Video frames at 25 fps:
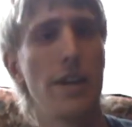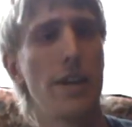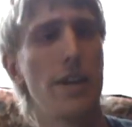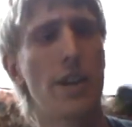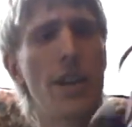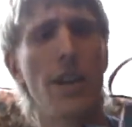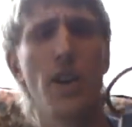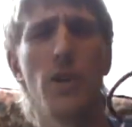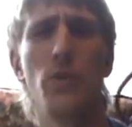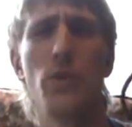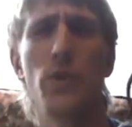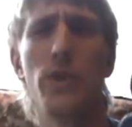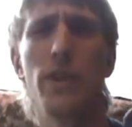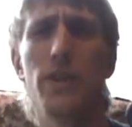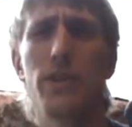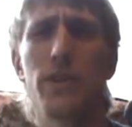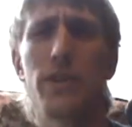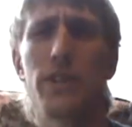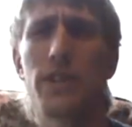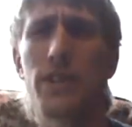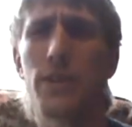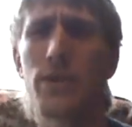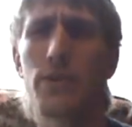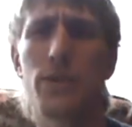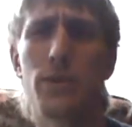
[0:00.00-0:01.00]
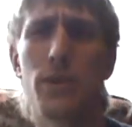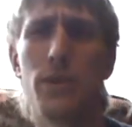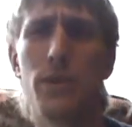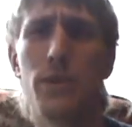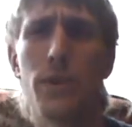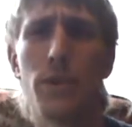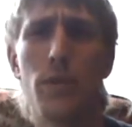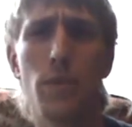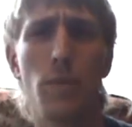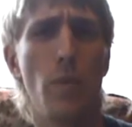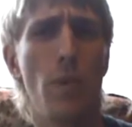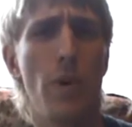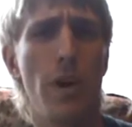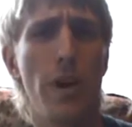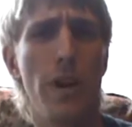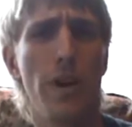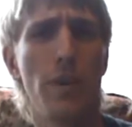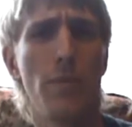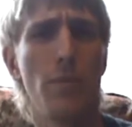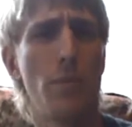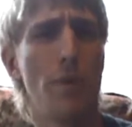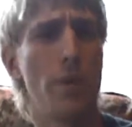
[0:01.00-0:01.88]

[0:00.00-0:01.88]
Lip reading: Kind of weird that there was only one,